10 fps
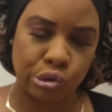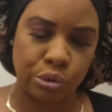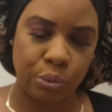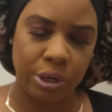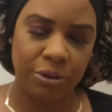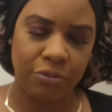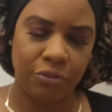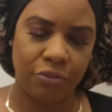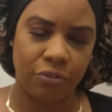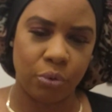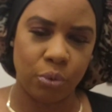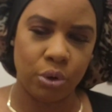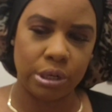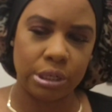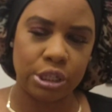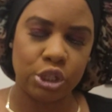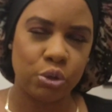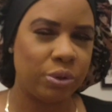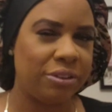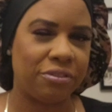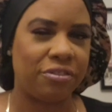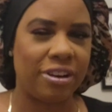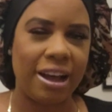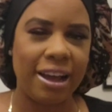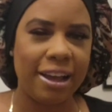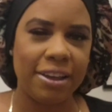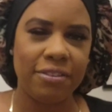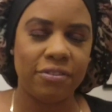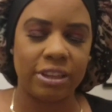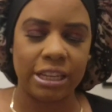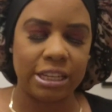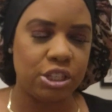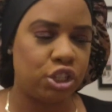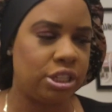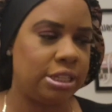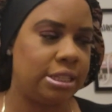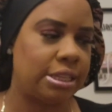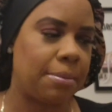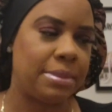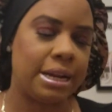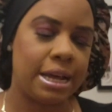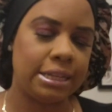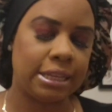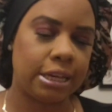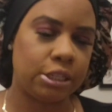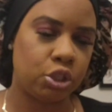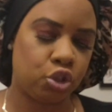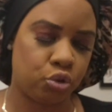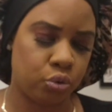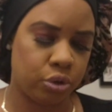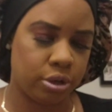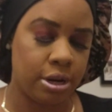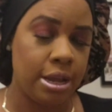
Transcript: 25 inches. I'm not exactly sure.